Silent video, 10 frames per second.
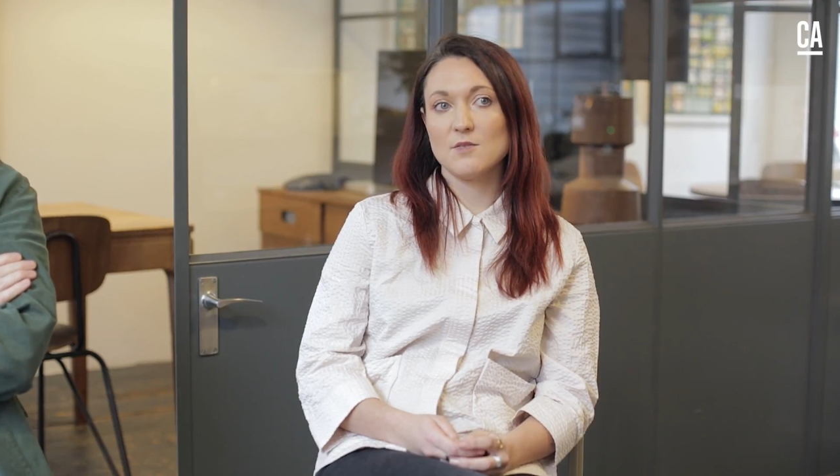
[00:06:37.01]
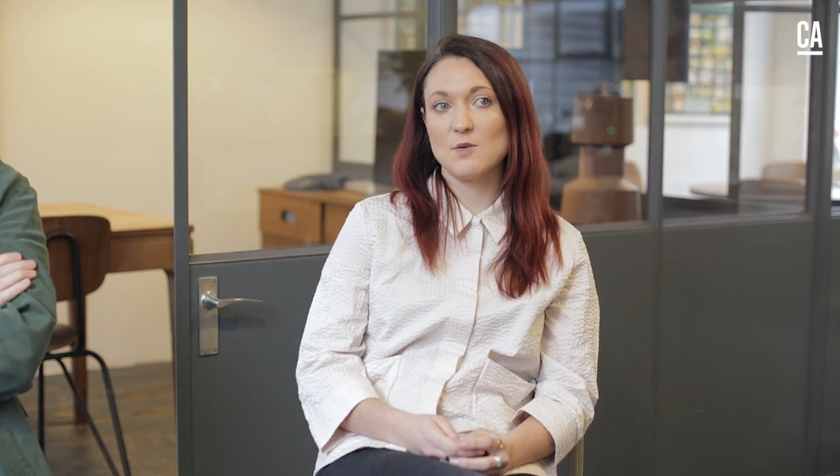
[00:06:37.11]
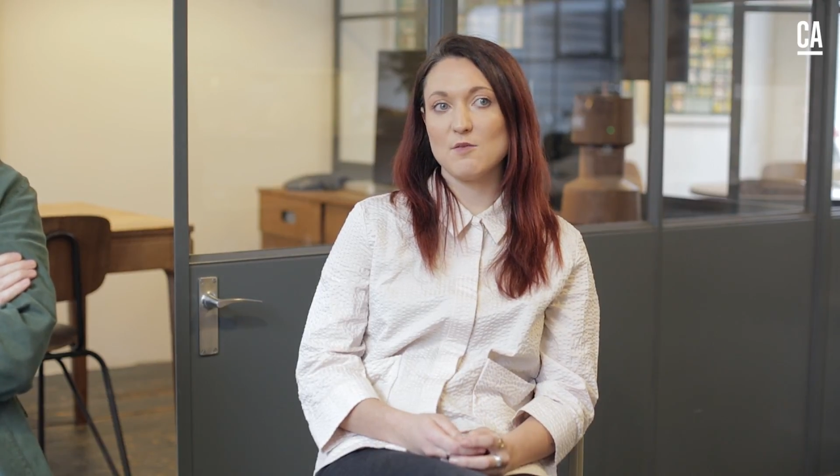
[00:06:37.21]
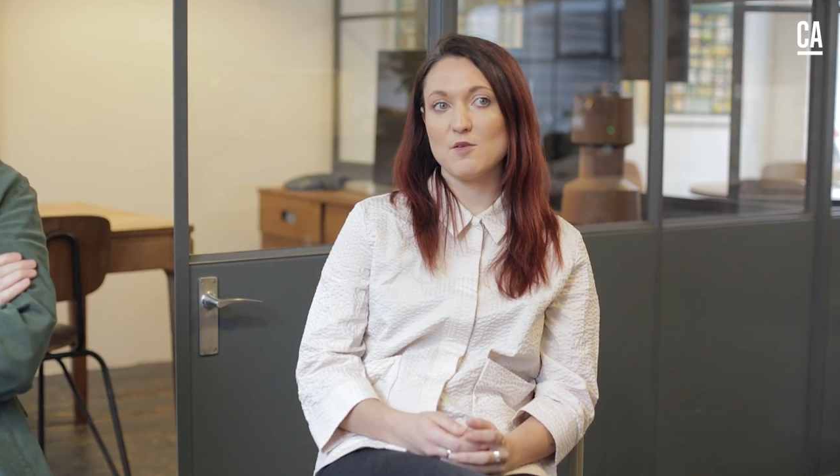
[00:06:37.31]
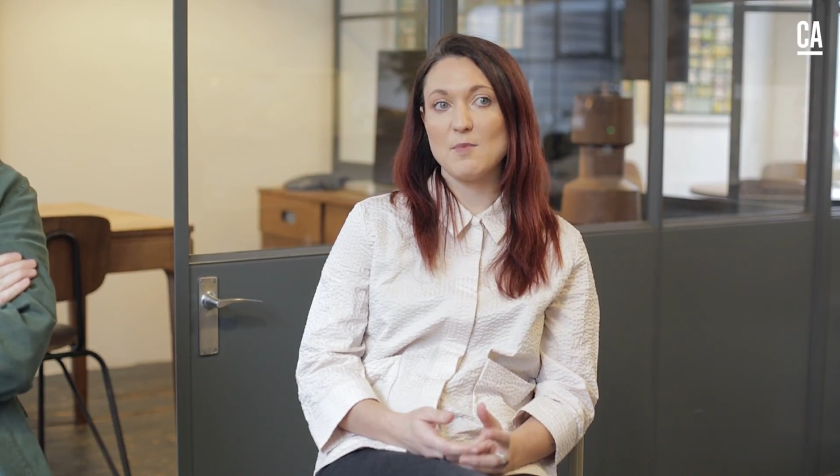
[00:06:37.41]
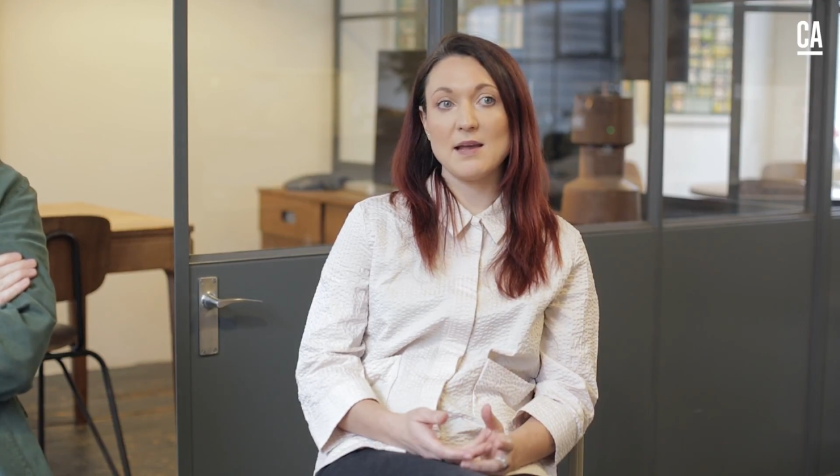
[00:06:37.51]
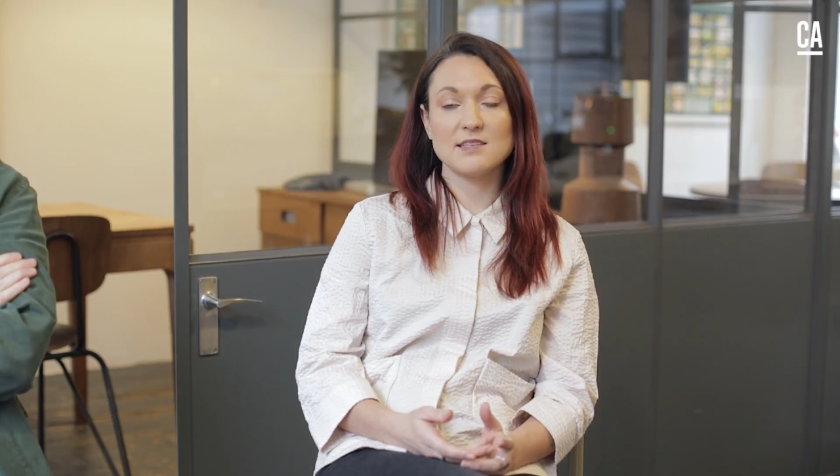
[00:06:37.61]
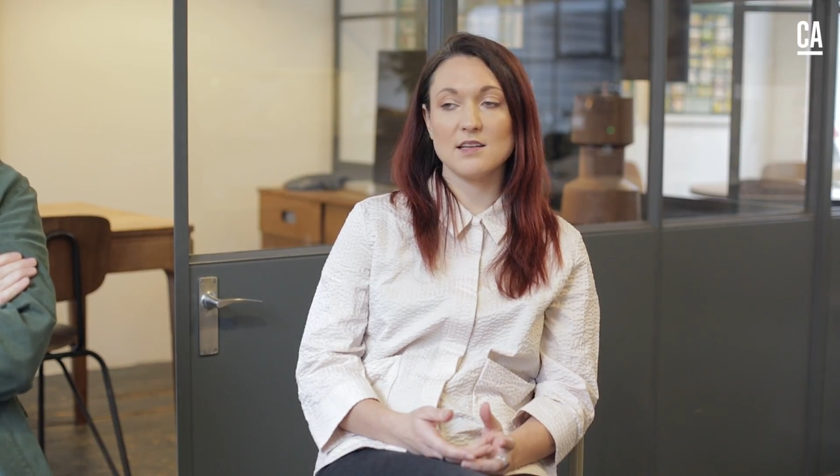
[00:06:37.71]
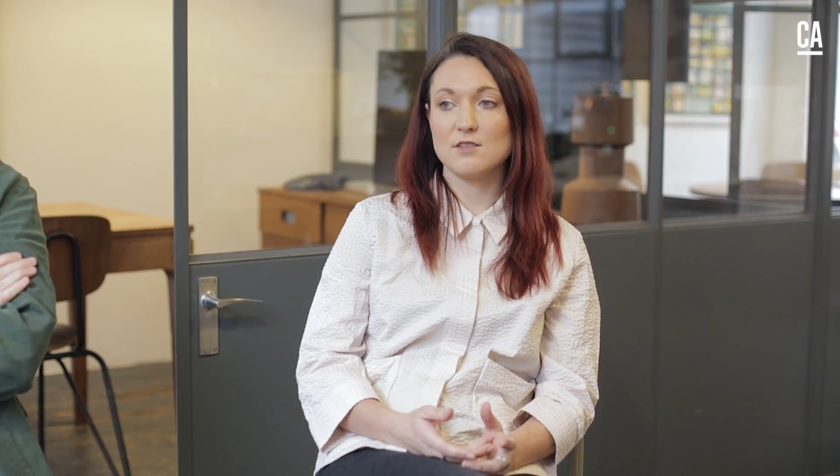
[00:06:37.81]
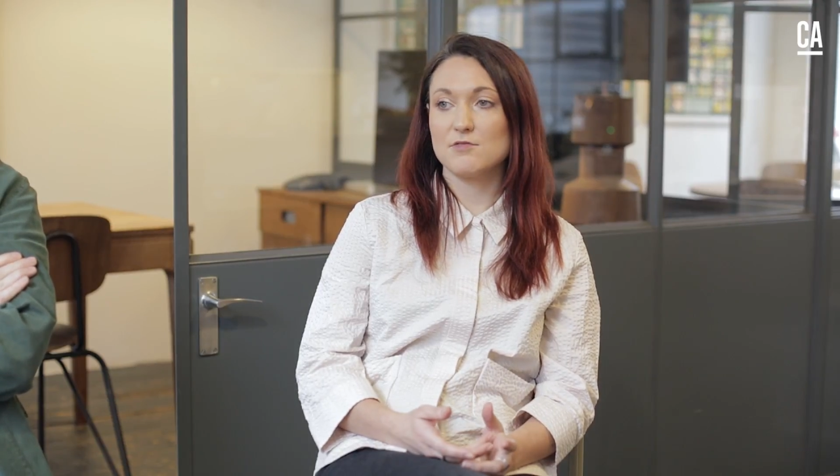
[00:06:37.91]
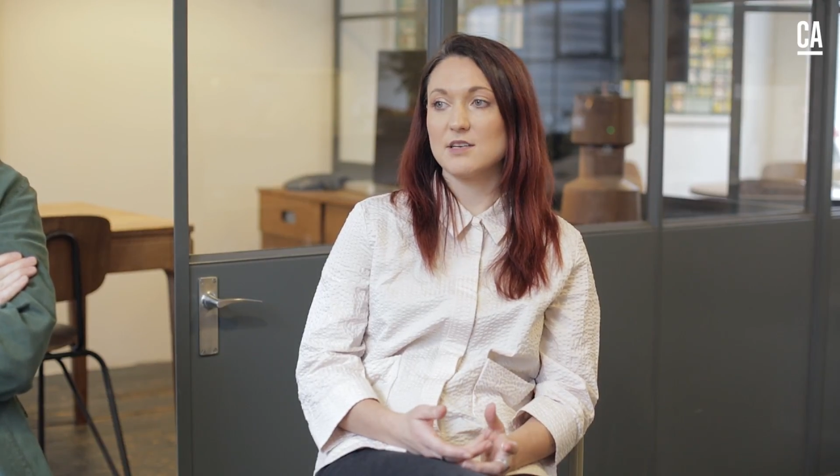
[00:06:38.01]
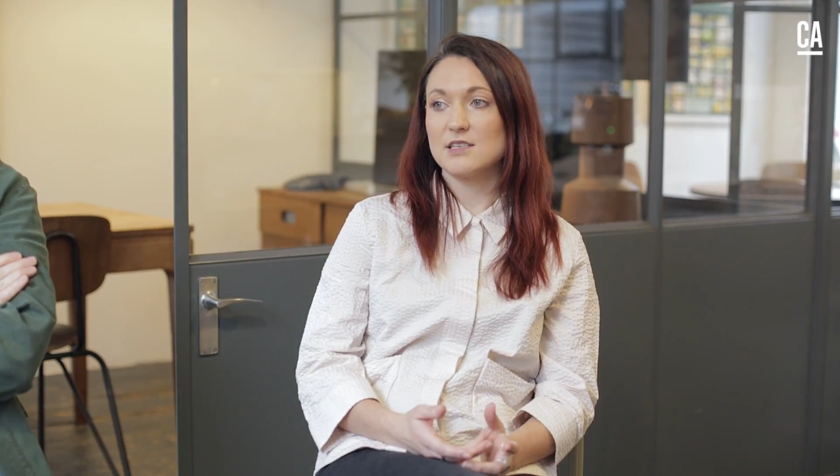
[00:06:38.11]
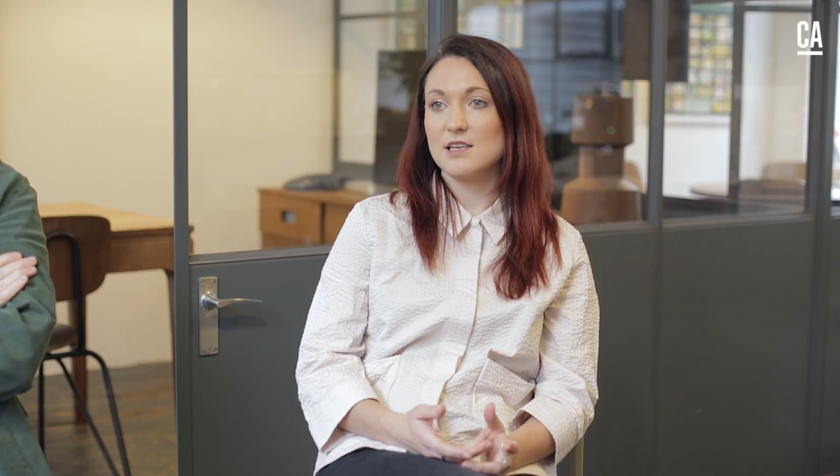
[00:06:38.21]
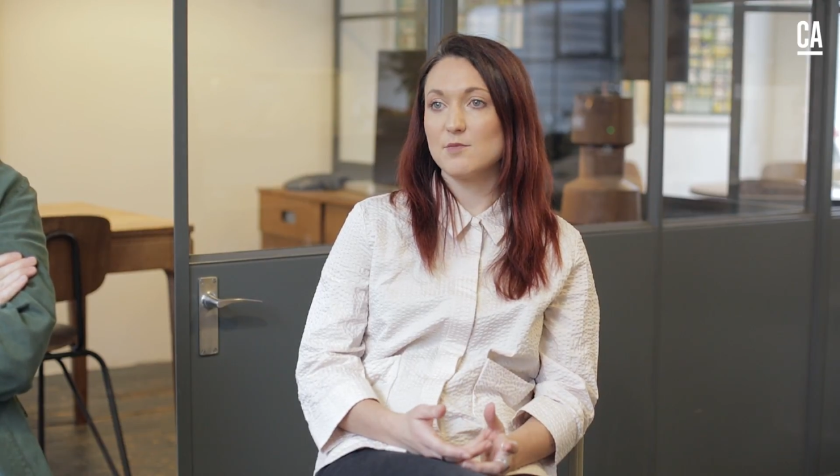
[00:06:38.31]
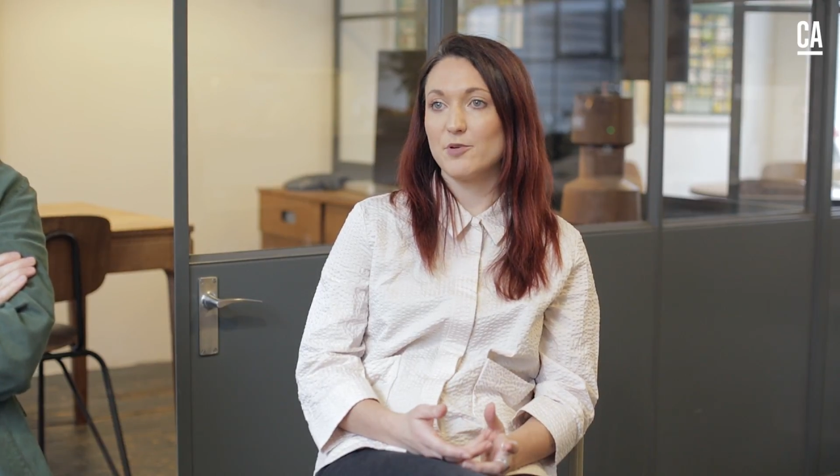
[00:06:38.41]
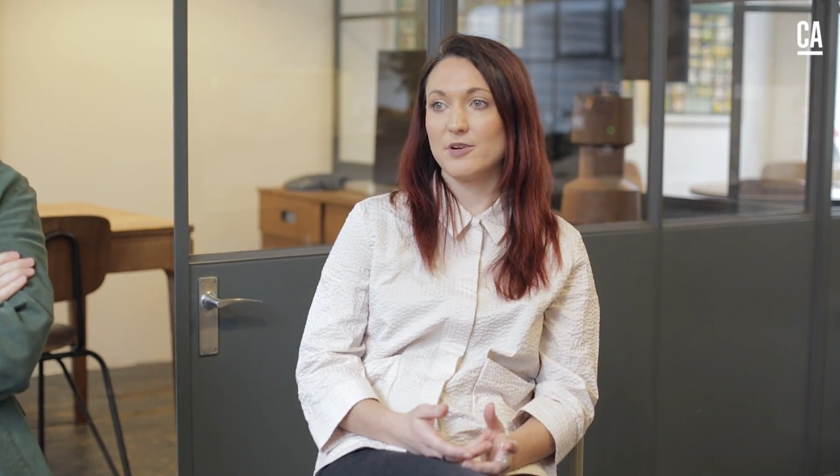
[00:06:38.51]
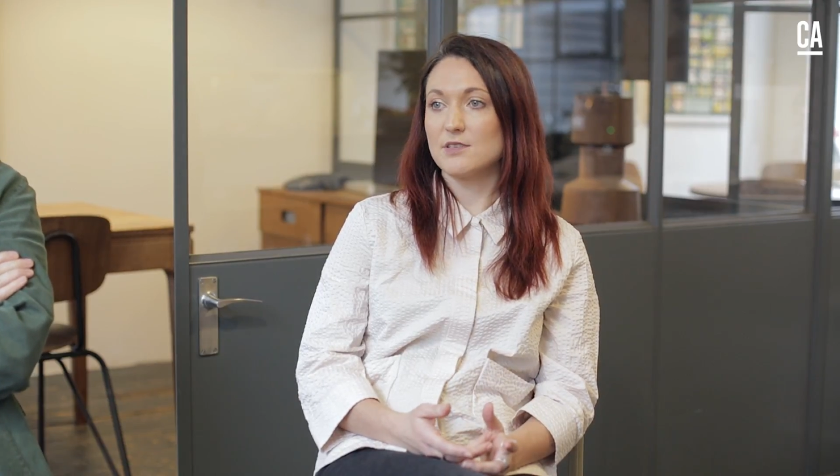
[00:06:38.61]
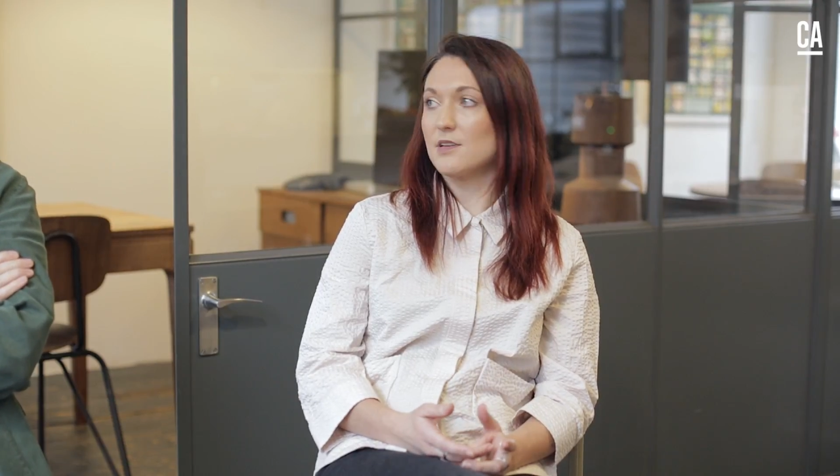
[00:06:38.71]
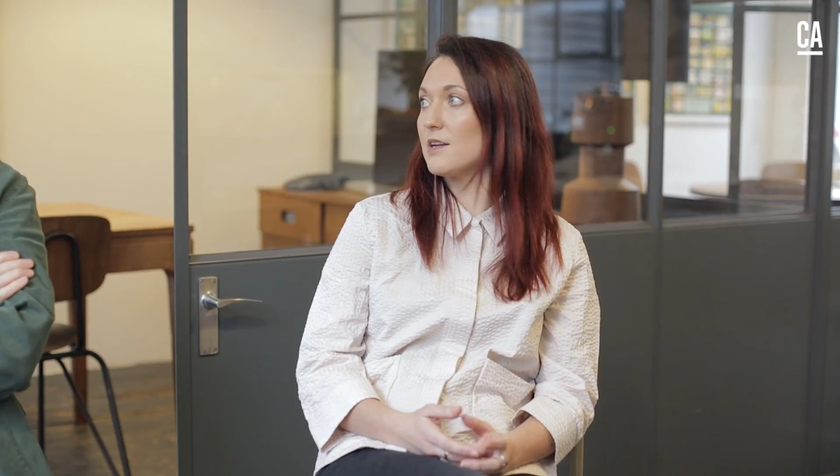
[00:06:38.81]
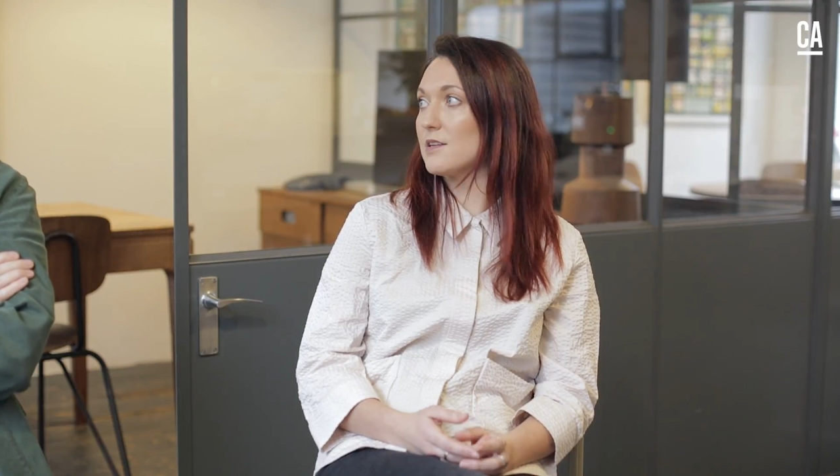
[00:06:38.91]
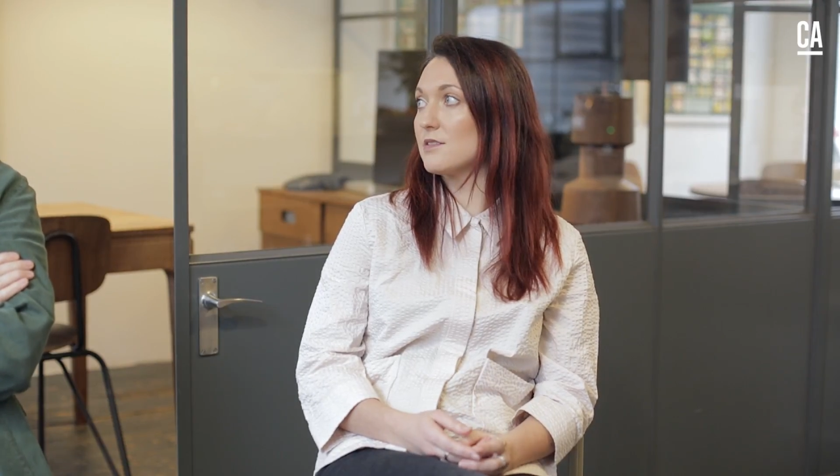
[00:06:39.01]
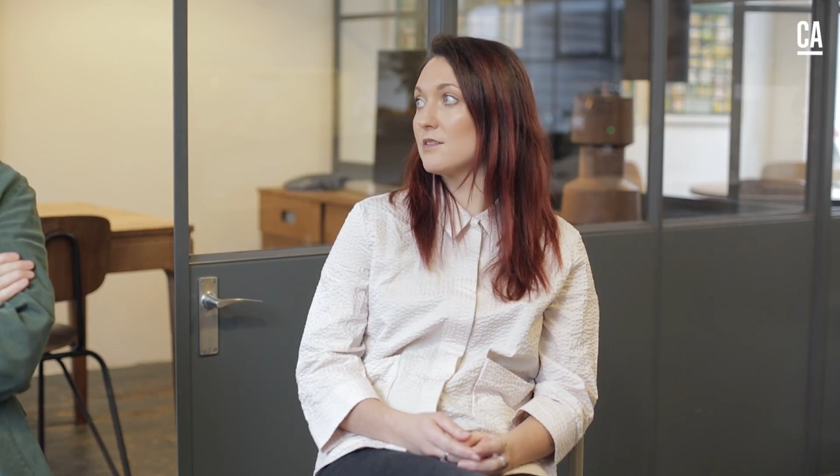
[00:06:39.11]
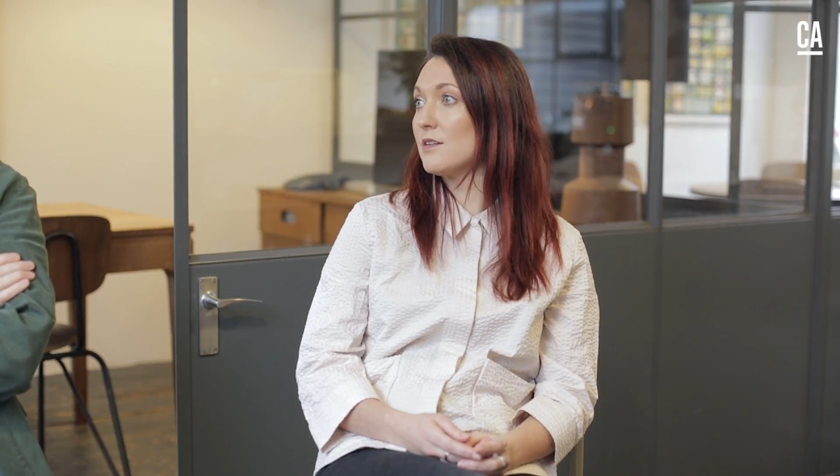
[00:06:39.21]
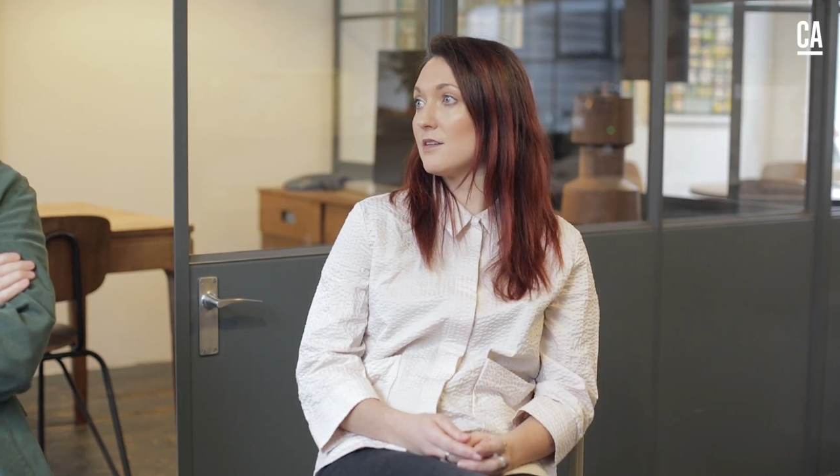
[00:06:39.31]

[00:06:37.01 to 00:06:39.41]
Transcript: We have amazing 3D product designer.